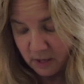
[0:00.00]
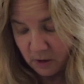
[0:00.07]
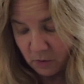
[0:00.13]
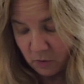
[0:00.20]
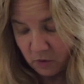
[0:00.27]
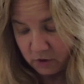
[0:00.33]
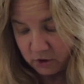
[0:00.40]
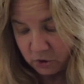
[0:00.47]

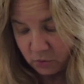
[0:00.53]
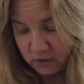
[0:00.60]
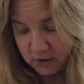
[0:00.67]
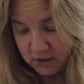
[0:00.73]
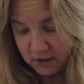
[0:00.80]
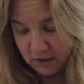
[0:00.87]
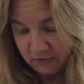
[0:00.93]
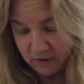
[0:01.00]
All
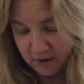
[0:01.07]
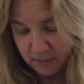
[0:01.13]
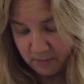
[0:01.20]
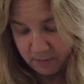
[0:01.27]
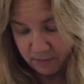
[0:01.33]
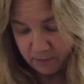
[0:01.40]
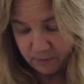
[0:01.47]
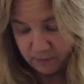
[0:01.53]
sorts of
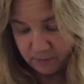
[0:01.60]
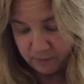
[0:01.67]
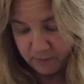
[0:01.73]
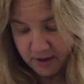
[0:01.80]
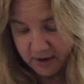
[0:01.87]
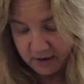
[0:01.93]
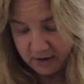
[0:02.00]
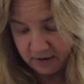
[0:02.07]

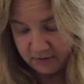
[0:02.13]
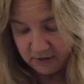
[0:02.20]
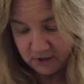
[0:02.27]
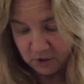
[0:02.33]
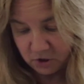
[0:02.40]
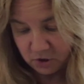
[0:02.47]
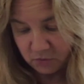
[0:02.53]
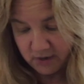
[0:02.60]
competitive
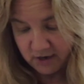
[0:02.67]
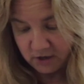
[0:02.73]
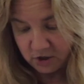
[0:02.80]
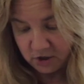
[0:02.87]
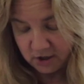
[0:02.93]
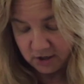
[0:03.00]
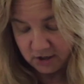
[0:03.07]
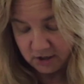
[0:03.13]

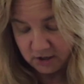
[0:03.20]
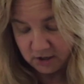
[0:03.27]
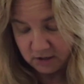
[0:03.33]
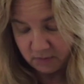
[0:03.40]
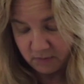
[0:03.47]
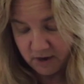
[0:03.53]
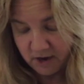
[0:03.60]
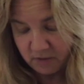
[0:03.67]
situations
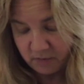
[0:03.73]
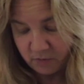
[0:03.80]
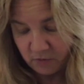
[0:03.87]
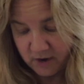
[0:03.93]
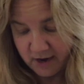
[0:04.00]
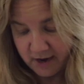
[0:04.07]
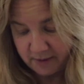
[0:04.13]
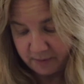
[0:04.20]
may
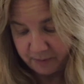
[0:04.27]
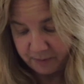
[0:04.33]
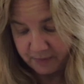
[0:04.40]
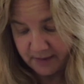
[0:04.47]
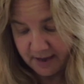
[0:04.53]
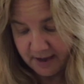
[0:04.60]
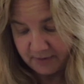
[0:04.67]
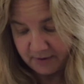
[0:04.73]
bring
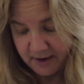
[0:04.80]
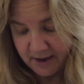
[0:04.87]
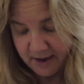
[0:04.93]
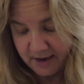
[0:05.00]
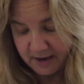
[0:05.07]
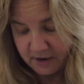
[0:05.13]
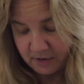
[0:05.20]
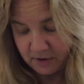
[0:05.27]
out
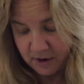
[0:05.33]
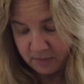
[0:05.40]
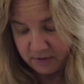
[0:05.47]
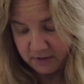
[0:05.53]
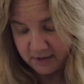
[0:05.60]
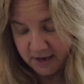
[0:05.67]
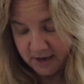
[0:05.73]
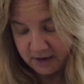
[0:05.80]
anger,
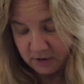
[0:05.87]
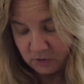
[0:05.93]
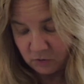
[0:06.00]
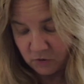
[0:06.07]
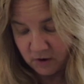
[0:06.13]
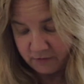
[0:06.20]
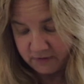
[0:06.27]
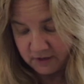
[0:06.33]
upset, and
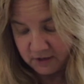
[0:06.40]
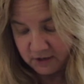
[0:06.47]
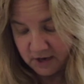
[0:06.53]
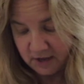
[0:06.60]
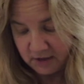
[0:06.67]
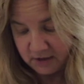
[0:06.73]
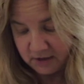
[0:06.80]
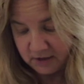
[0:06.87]
often
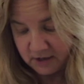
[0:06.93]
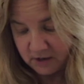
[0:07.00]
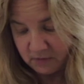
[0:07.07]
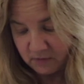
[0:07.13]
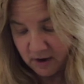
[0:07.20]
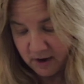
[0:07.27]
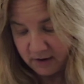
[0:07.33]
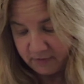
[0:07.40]
jealousy,
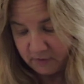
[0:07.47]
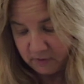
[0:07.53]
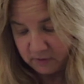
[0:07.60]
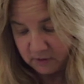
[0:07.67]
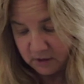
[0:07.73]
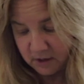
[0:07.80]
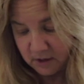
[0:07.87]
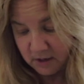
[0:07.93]

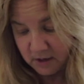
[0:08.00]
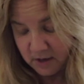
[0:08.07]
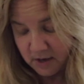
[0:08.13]
rivalry